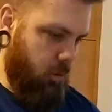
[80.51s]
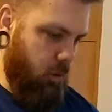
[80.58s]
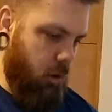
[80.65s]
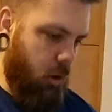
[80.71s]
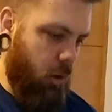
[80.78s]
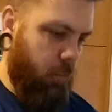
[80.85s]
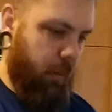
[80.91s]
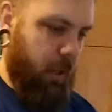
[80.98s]

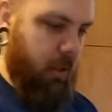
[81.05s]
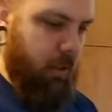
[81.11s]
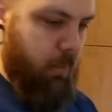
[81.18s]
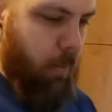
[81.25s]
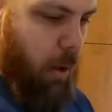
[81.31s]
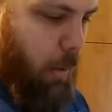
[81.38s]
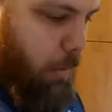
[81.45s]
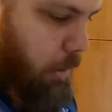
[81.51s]
So, because
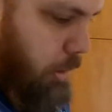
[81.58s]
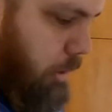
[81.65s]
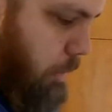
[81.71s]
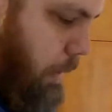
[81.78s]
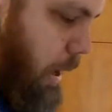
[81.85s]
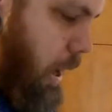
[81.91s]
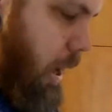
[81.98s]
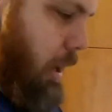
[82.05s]
of popular
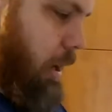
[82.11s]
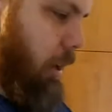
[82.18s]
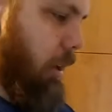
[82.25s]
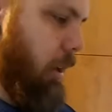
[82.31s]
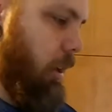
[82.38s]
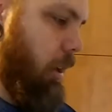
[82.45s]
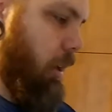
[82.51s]
demand and